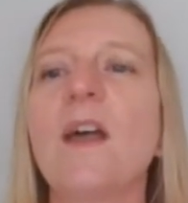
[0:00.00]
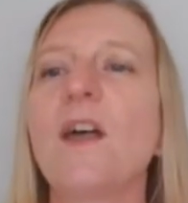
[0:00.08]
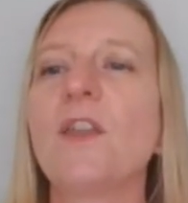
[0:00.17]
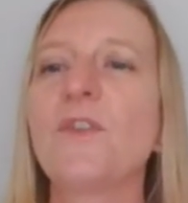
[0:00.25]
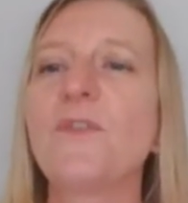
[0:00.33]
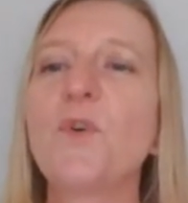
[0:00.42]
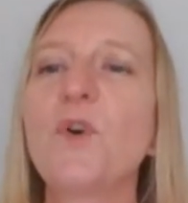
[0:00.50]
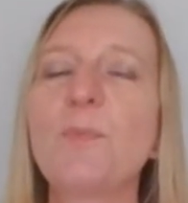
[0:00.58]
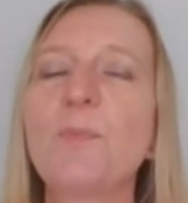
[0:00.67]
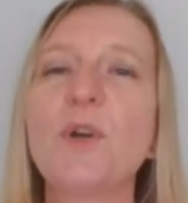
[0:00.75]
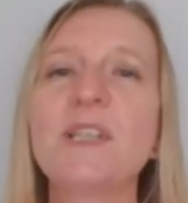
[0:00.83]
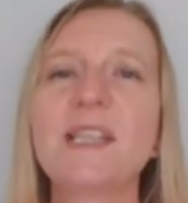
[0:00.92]
The fourth
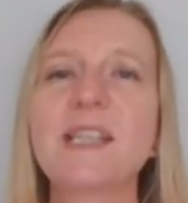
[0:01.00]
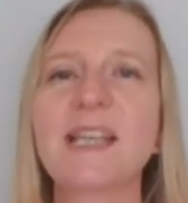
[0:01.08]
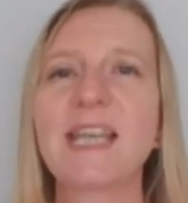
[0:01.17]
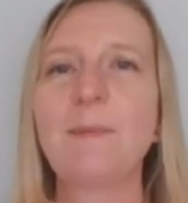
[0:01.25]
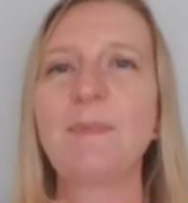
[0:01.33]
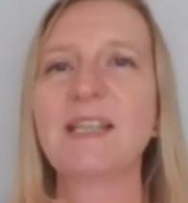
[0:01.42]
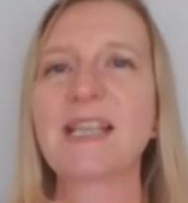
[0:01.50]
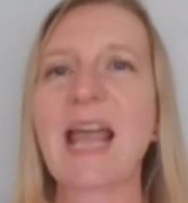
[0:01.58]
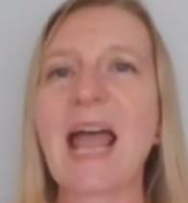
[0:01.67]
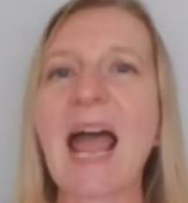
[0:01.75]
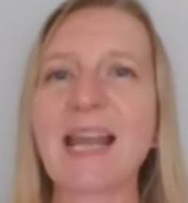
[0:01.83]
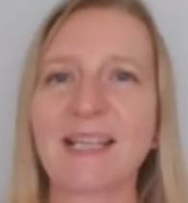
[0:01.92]
point is to keep it
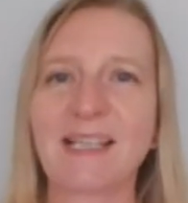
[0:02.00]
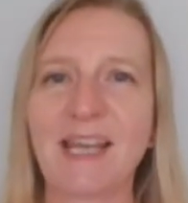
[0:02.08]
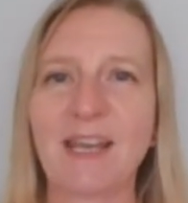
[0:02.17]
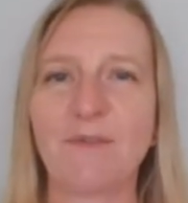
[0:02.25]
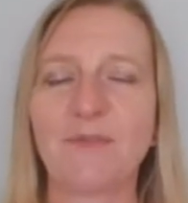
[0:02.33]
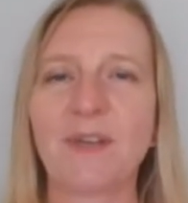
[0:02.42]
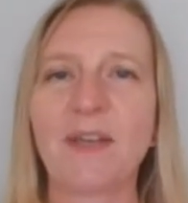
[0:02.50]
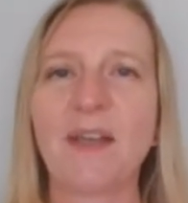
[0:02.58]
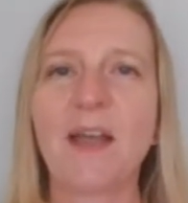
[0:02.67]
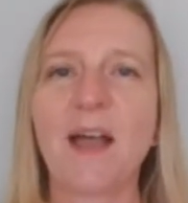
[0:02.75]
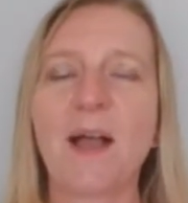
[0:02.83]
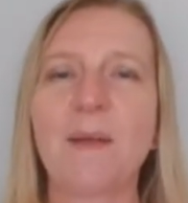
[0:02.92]
active.
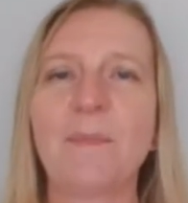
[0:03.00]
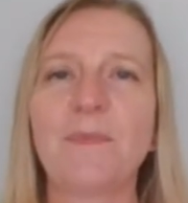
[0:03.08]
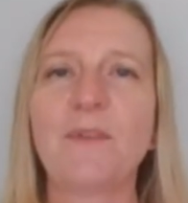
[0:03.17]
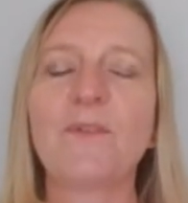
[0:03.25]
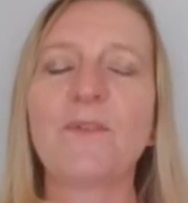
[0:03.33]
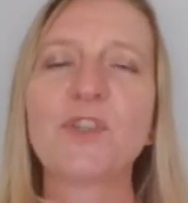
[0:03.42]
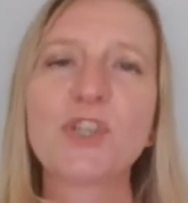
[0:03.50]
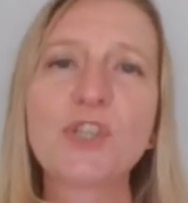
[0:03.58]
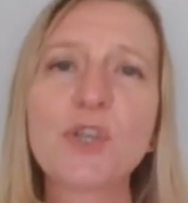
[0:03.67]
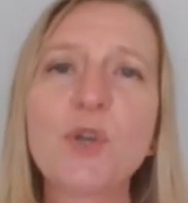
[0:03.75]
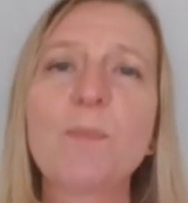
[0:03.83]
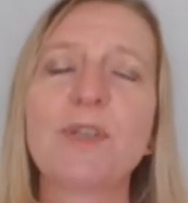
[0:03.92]

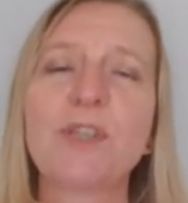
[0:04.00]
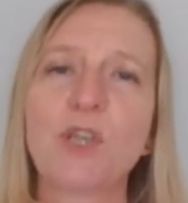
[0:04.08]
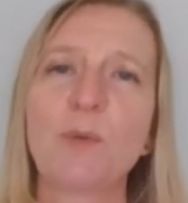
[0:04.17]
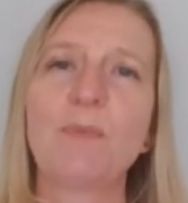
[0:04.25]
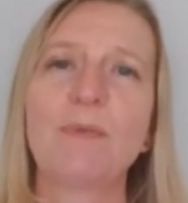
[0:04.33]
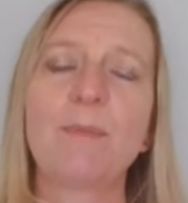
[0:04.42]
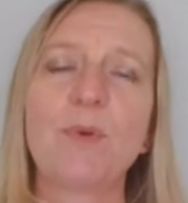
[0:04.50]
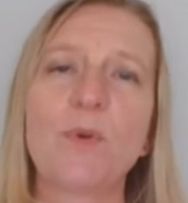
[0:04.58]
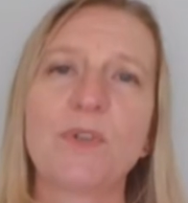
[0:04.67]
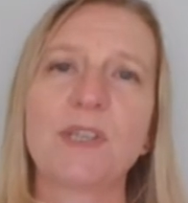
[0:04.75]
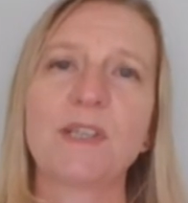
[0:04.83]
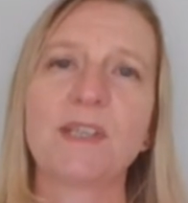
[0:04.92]
Super
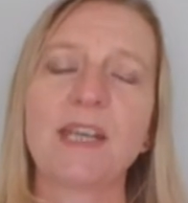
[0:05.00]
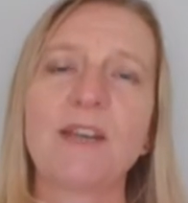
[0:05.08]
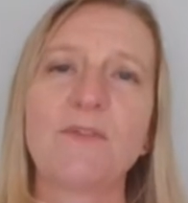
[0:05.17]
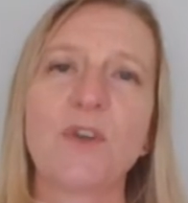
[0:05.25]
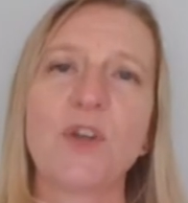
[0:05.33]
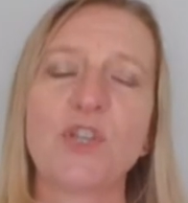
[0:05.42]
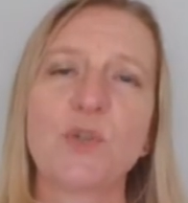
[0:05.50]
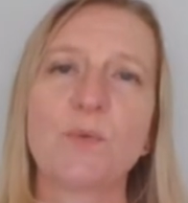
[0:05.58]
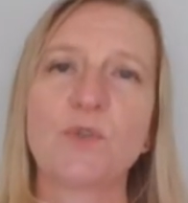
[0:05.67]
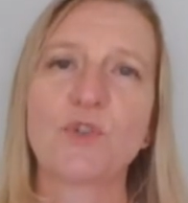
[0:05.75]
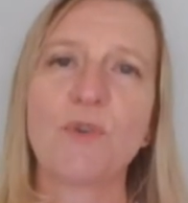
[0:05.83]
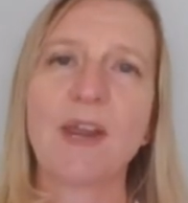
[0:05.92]
important in
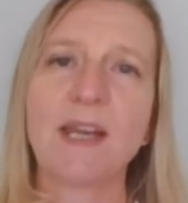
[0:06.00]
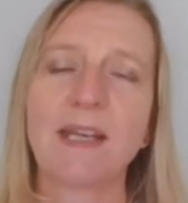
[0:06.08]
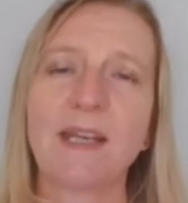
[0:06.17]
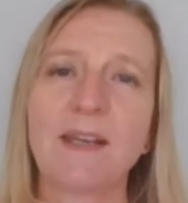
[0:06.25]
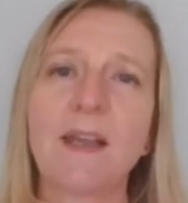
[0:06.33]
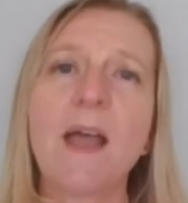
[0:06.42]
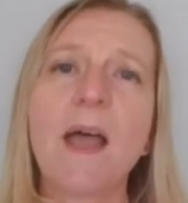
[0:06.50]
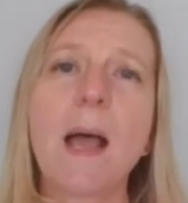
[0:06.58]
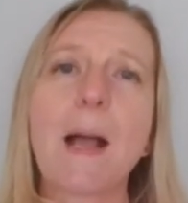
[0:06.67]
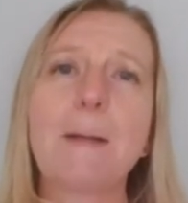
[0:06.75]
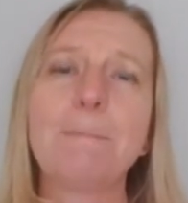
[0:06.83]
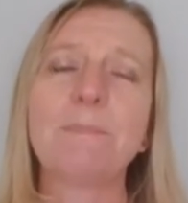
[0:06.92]
virtual training.
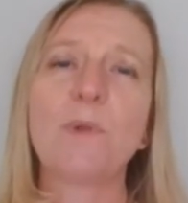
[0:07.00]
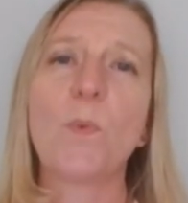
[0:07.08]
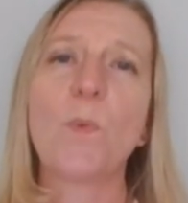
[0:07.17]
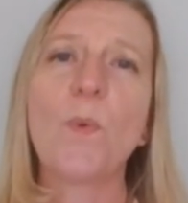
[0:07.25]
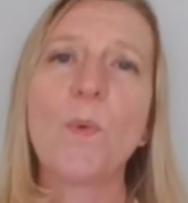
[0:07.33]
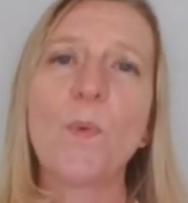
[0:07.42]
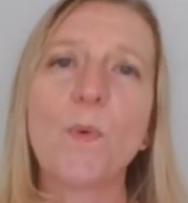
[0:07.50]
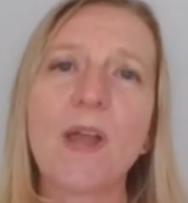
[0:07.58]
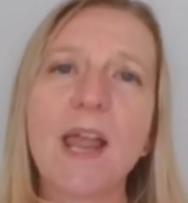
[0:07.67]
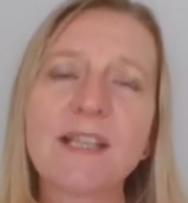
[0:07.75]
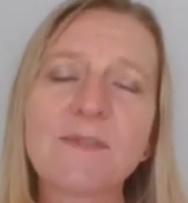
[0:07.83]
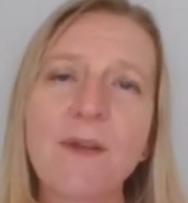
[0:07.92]

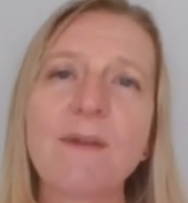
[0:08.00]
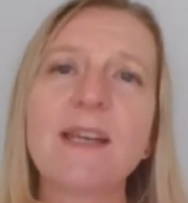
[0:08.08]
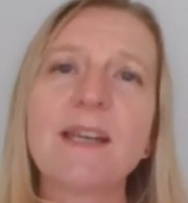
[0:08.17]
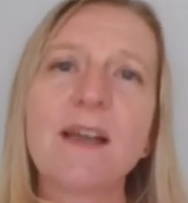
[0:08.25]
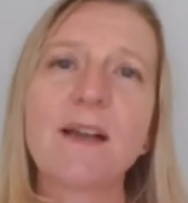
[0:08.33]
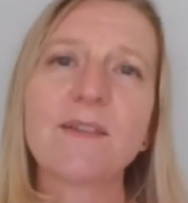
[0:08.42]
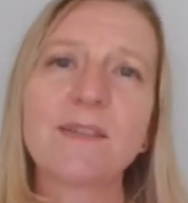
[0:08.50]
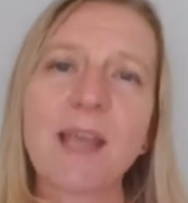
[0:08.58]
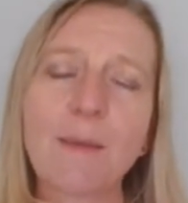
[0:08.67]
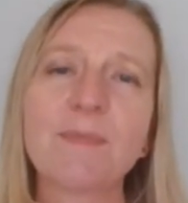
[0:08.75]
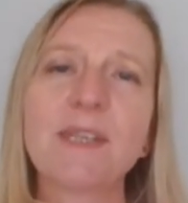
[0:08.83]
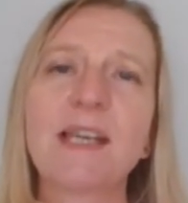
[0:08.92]
it's very
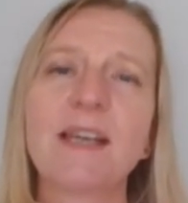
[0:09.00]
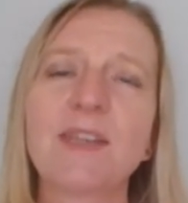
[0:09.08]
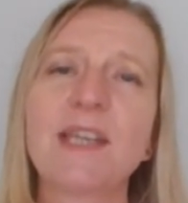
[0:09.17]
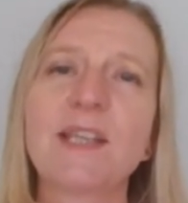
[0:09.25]
tempting, I think,